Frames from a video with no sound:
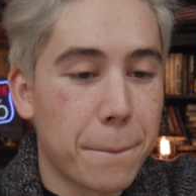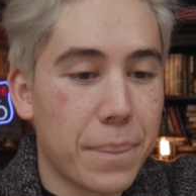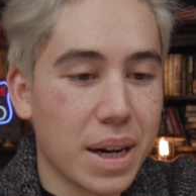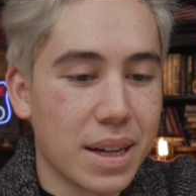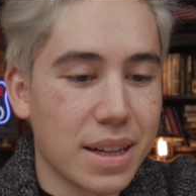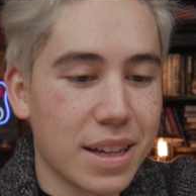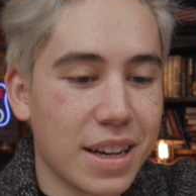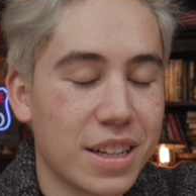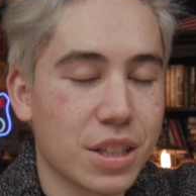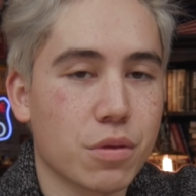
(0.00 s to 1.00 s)
But
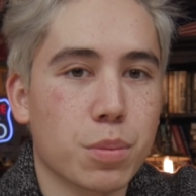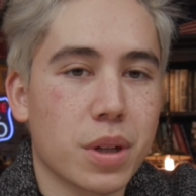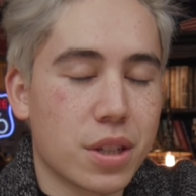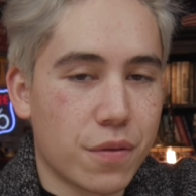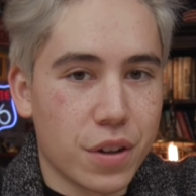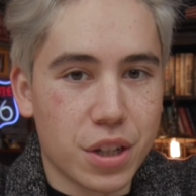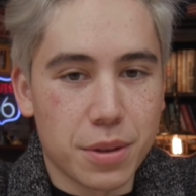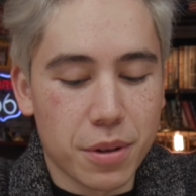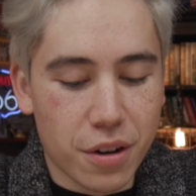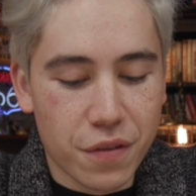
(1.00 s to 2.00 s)
it doesn't replace a fidget
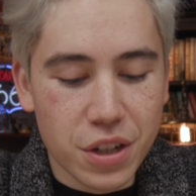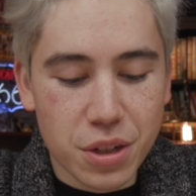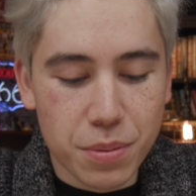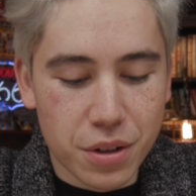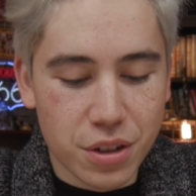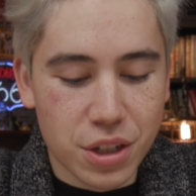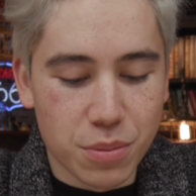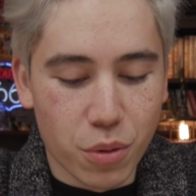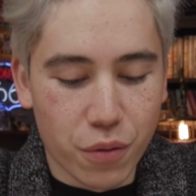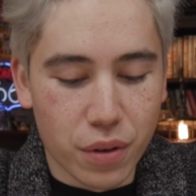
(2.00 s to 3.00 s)
spinner. A fidget spinner is just
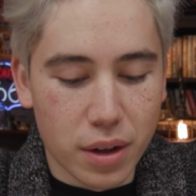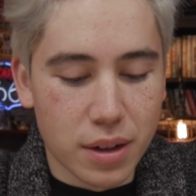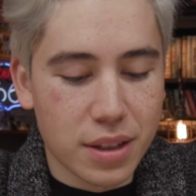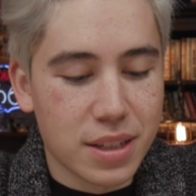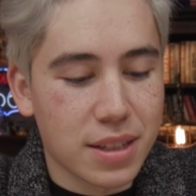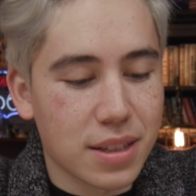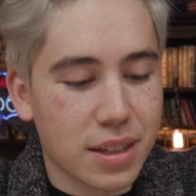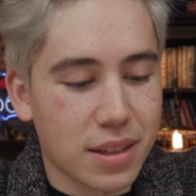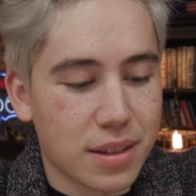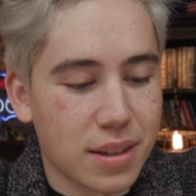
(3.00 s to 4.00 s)
more fun. This is
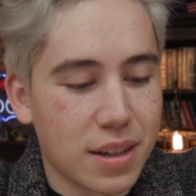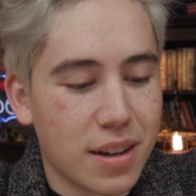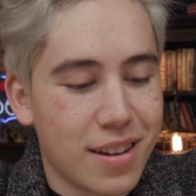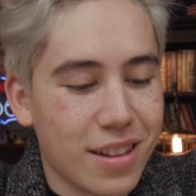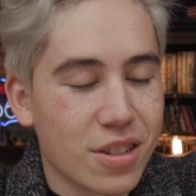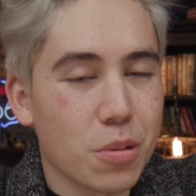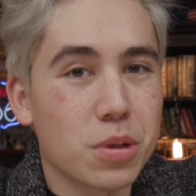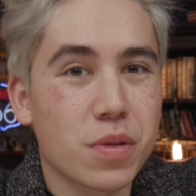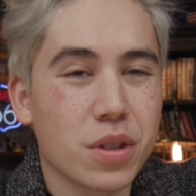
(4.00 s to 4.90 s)
like, this almost